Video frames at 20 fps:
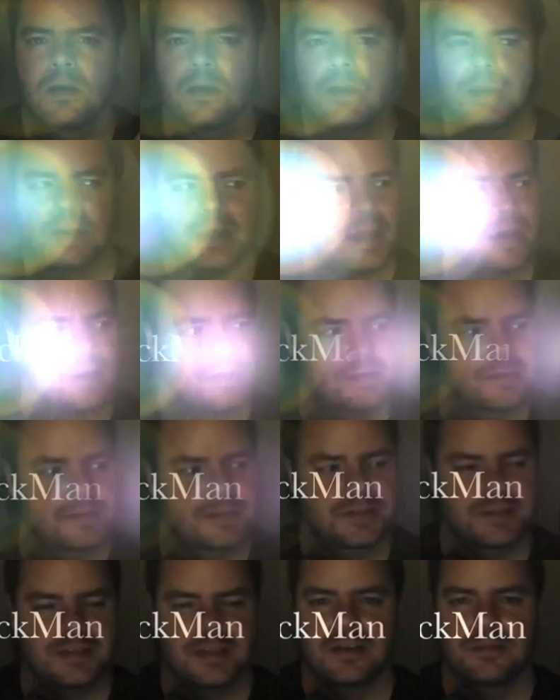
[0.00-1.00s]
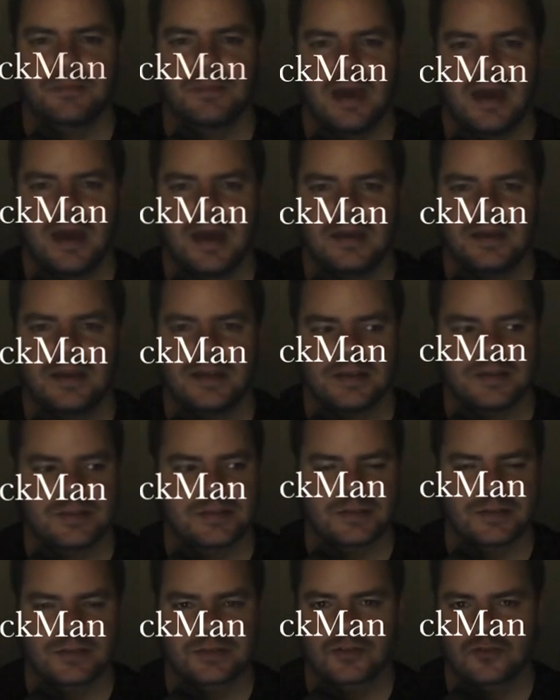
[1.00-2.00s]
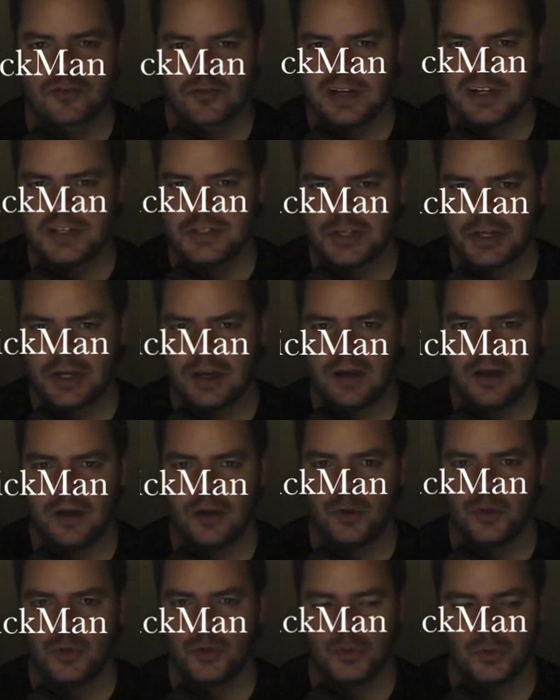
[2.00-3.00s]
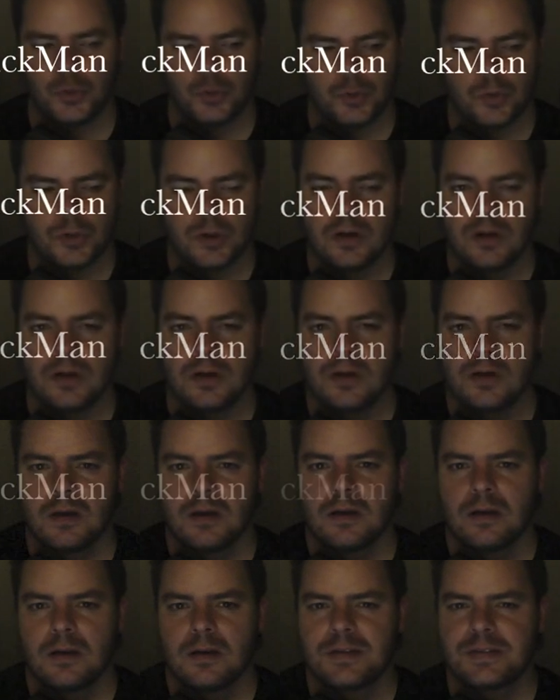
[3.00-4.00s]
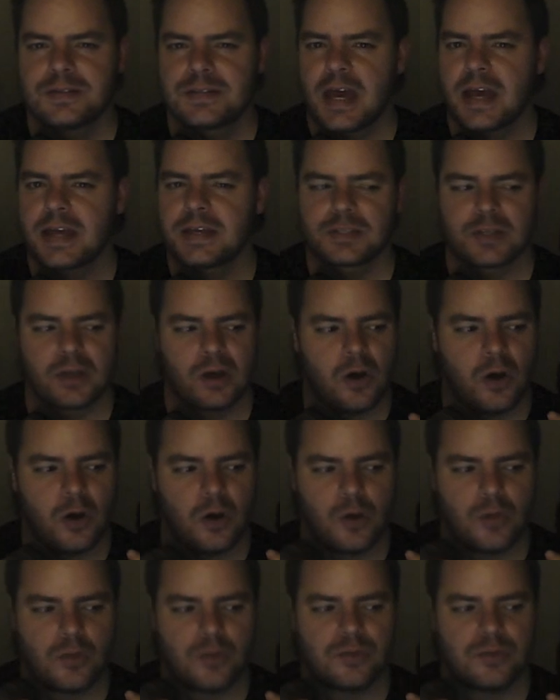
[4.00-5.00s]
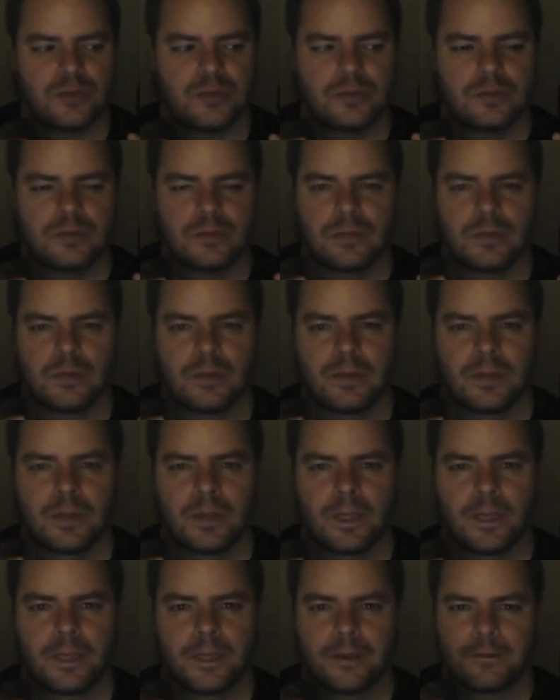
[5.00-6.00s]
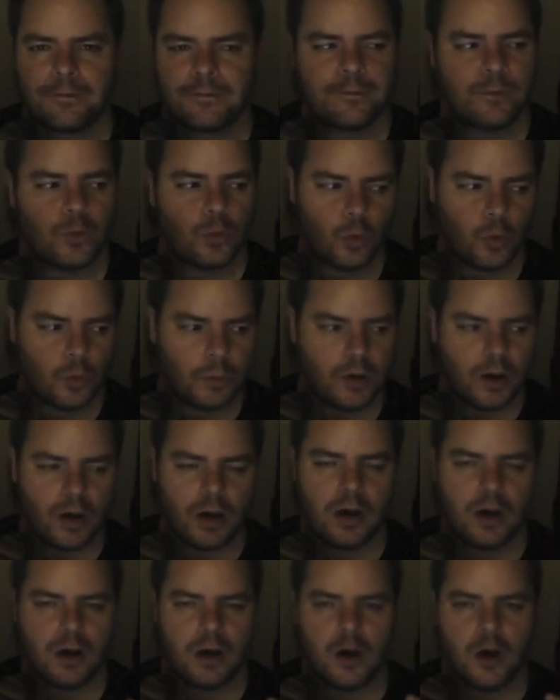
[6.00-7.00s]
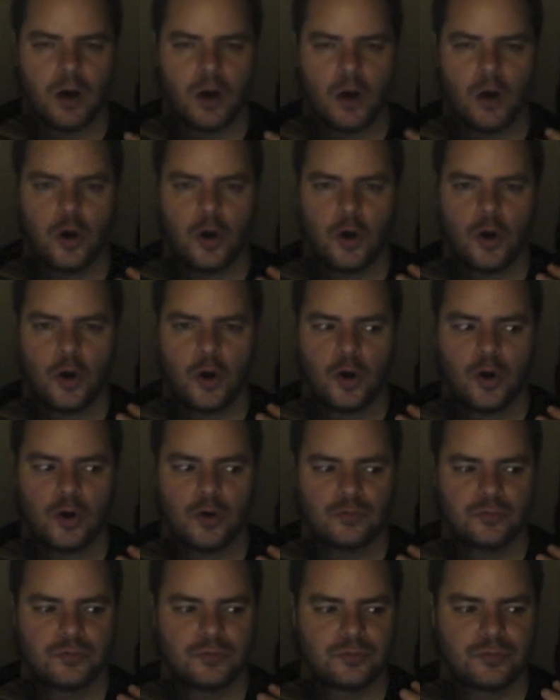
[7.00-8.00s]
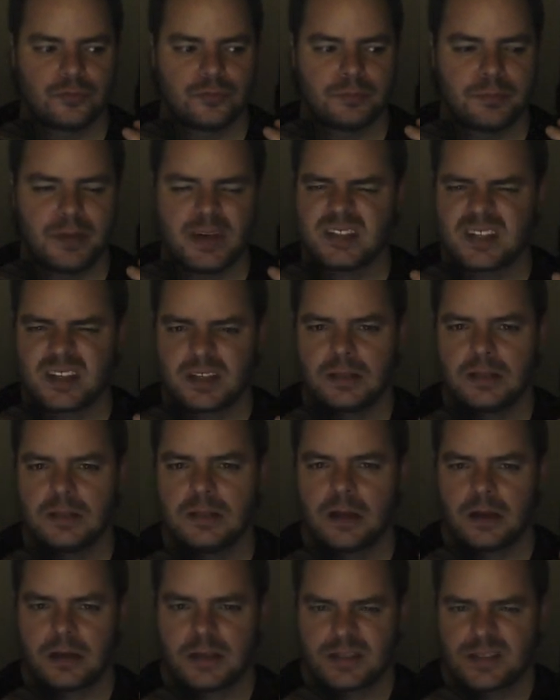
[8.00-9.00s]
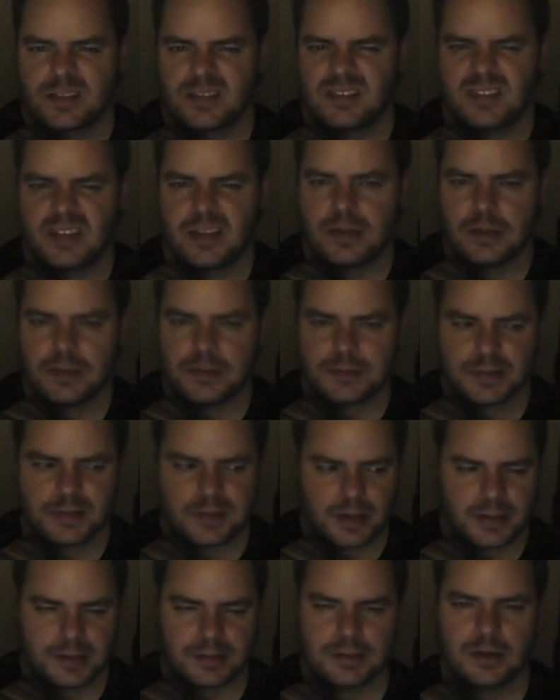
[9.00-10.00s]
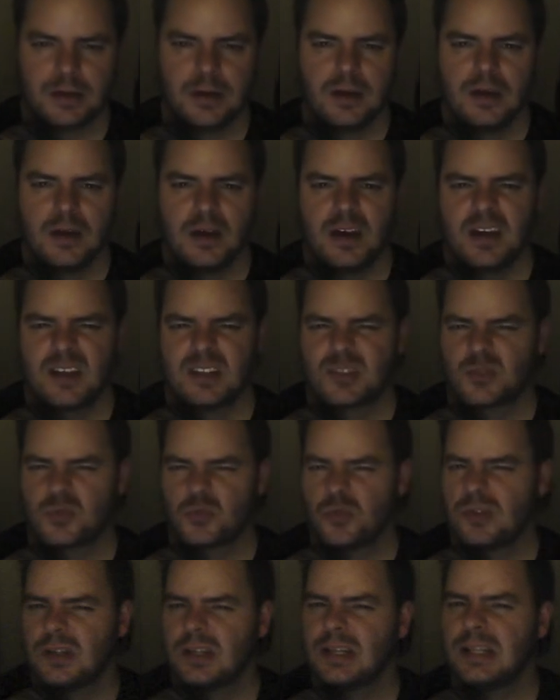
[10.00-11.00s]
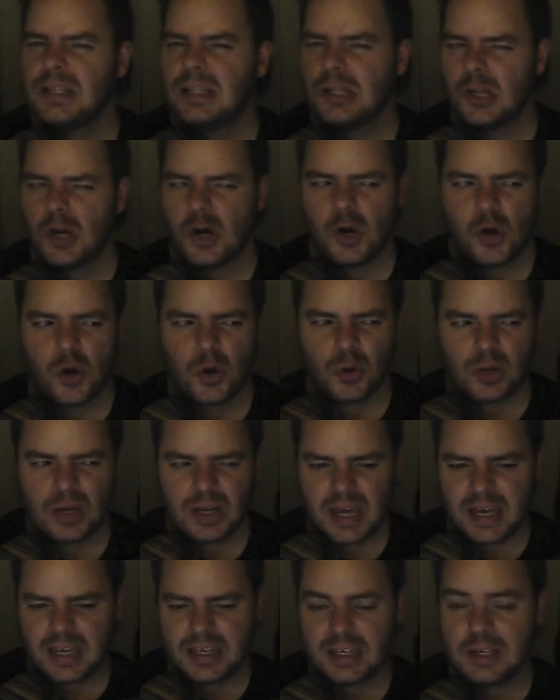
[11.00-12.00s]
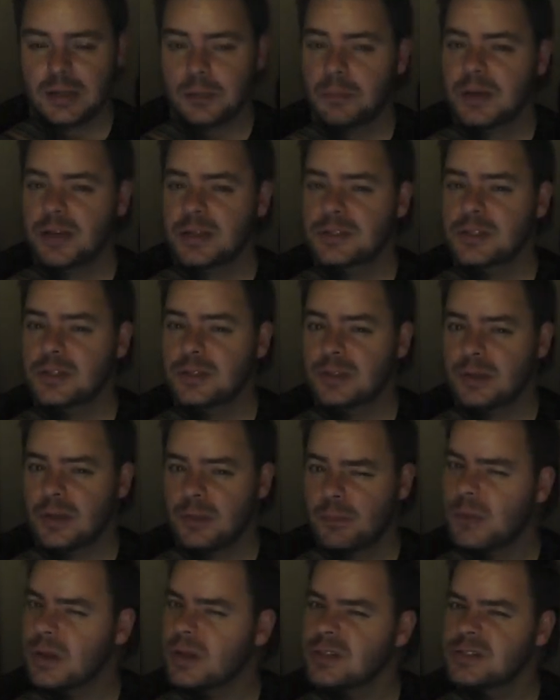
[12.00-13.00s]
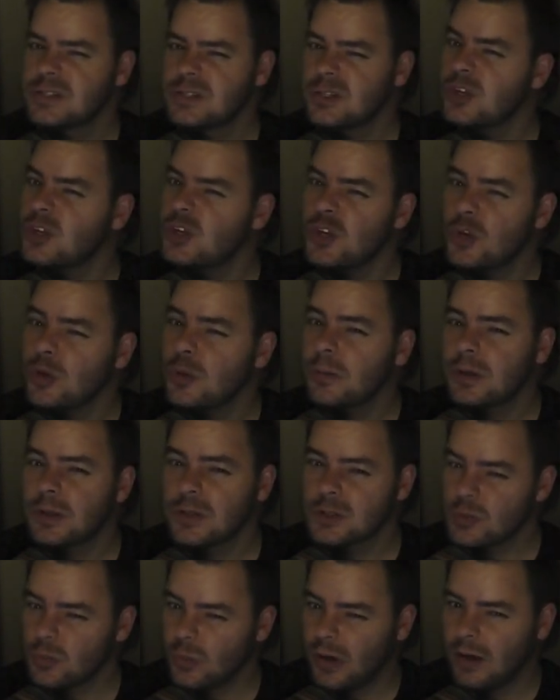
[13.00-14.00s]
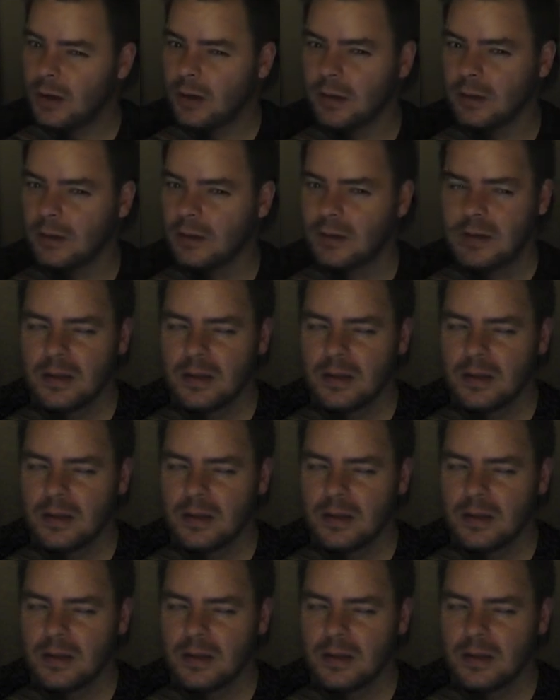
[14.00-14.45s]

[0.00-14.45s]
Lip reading: Now, Stickman is this creature who takes on the form of basically like a stick insect. It's really long, lanky, but it's human as well.